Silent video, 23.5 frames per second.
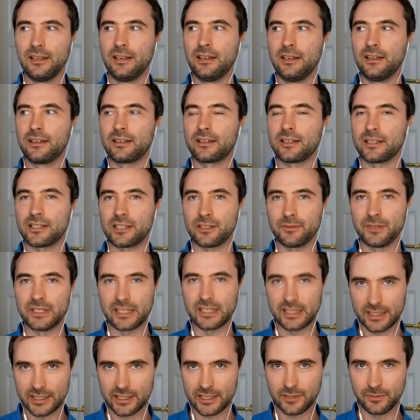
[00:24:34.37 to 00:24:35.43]

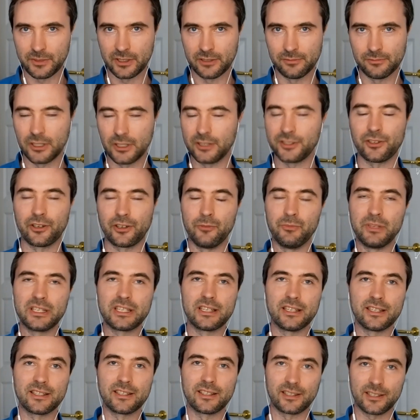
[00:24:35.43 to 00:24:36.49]

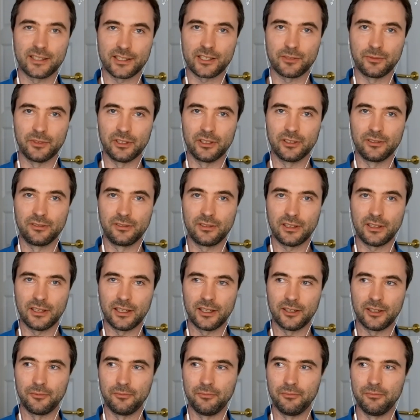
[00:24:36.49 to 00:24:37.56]
business to customer
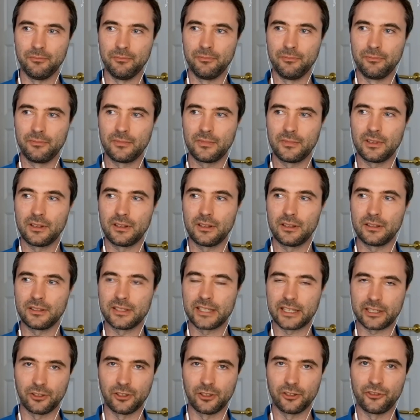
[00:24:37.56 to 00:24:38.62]

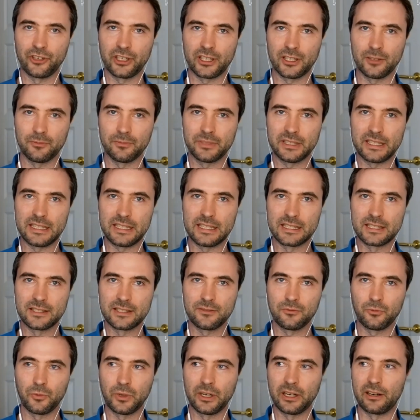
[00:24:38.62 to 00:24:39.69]
technology companies,
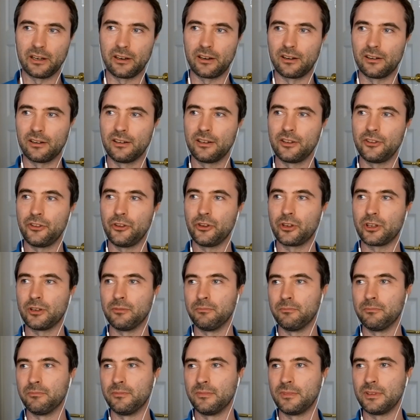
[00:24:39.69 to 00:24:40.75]
where you
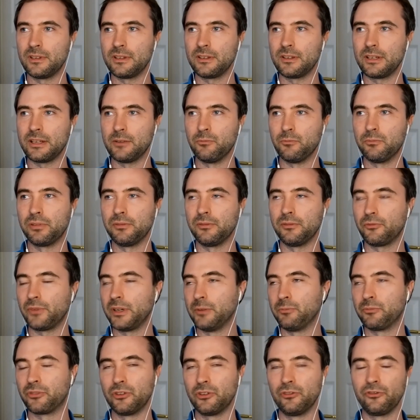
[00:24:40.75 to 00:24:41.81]
can
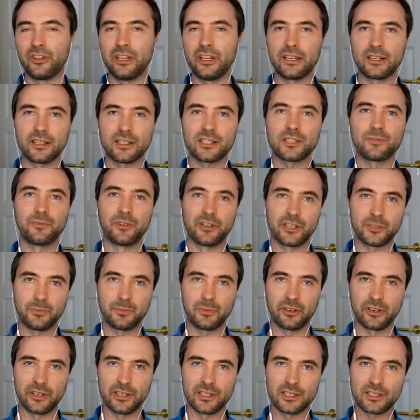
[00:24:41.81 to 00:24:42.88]
improve the customer
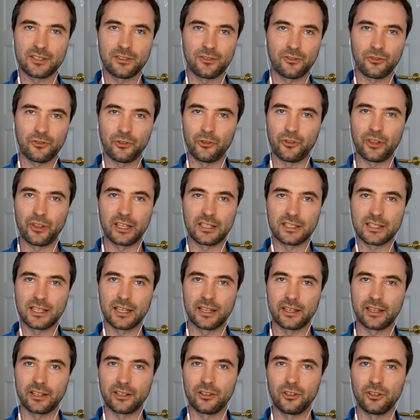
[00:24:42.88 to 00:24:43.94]
experience through things
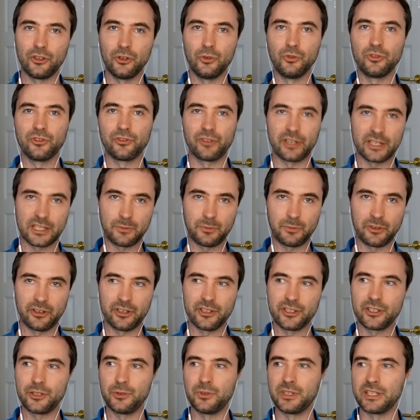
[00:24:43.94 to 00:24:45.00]
like user
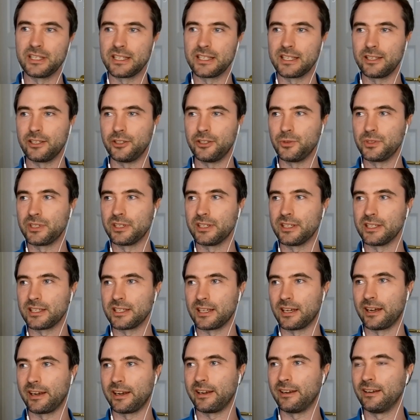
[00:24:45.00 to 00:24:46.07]
experience, user
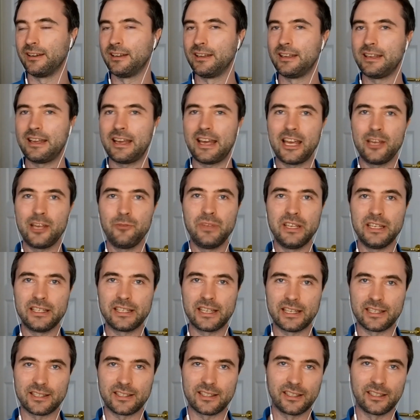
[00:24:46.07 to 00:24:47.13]
design, A/B
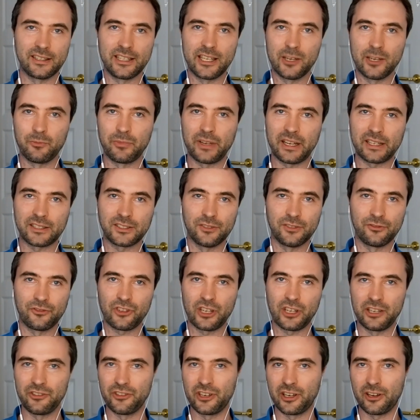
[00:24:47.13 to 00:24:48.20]
testing the impact of
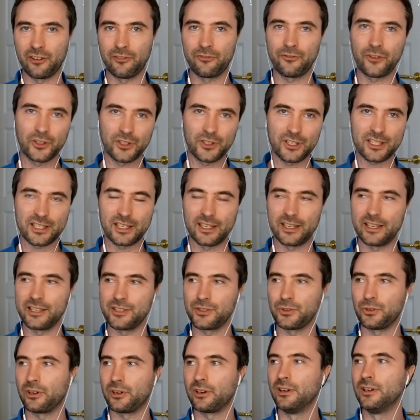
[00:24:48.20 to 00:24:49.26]
changing a font size
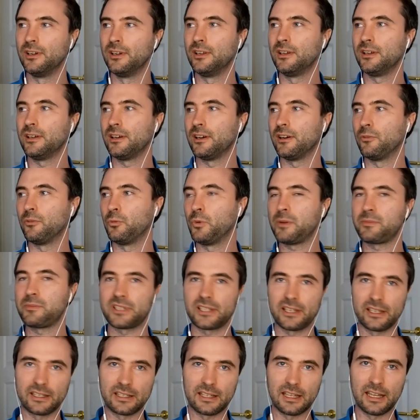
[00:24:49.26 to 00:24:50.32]
or a
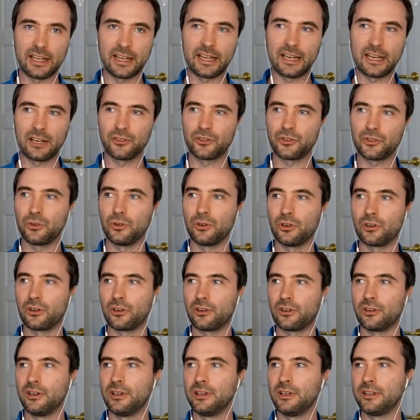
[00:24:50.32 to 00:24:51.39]
website layout
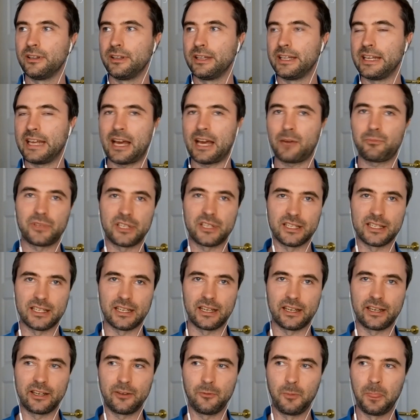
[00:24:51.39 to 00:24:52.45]
or the app
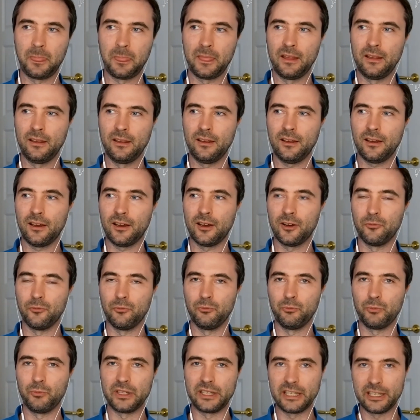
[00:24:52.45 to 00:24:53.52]
design.
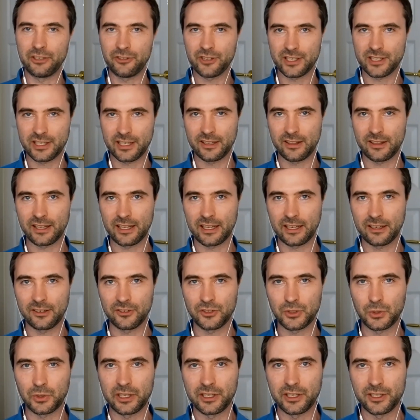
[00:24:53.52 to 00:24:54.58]
But the interesting thing,
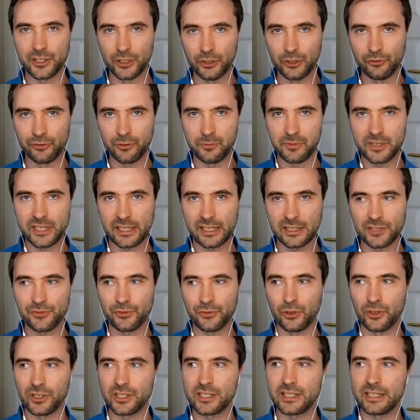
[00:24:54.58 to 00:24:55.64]
talking to you from
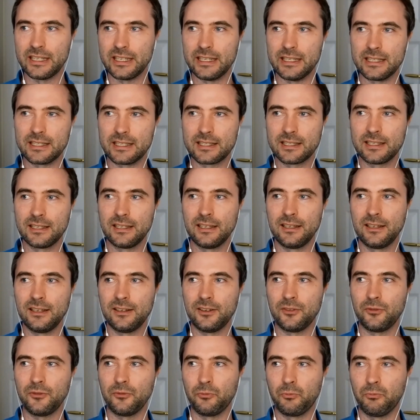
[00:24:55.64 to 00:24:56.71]
Salesforce, is
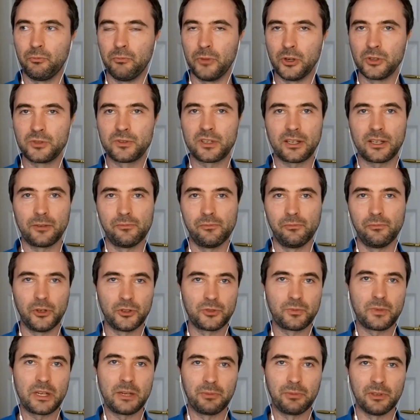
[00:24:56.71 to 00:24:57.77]
most
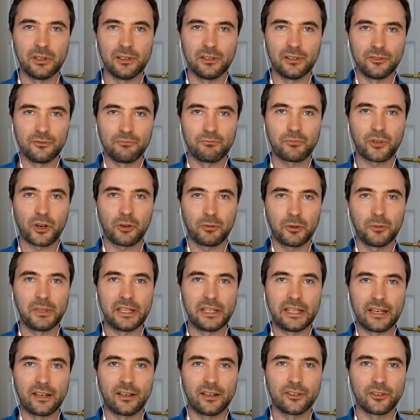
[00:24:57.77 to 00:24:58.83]
people
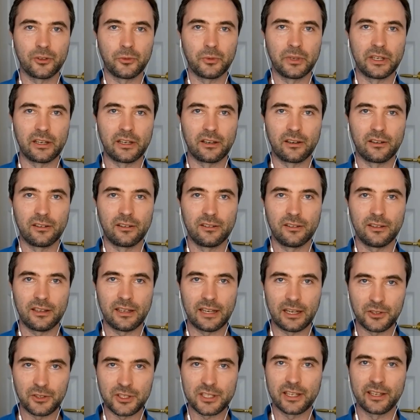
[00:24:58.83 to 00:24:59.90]
probably aren't aware
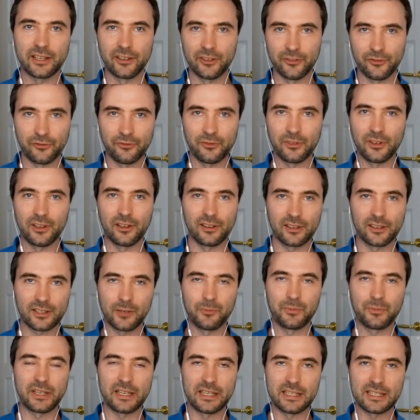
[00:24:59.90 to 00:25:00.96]
outside of
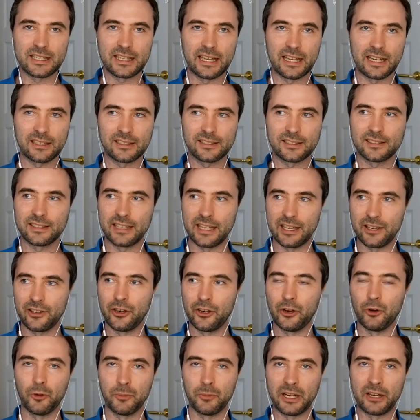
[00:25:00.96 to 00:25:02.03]
companies that
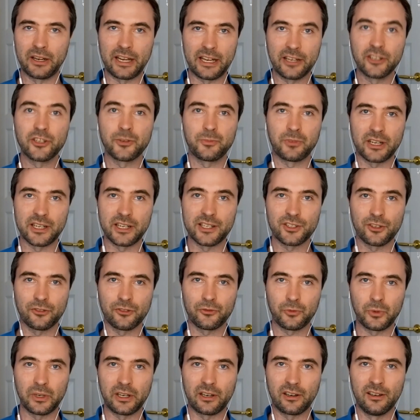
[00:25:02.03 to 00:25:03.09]
know about enterprise
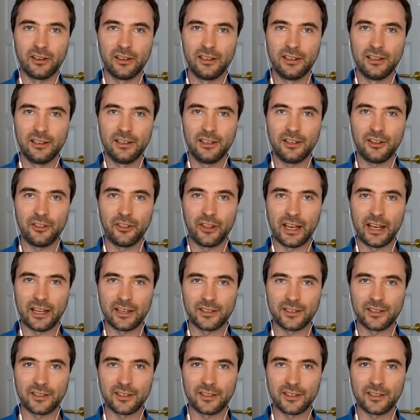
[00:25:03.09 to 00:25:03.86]
software that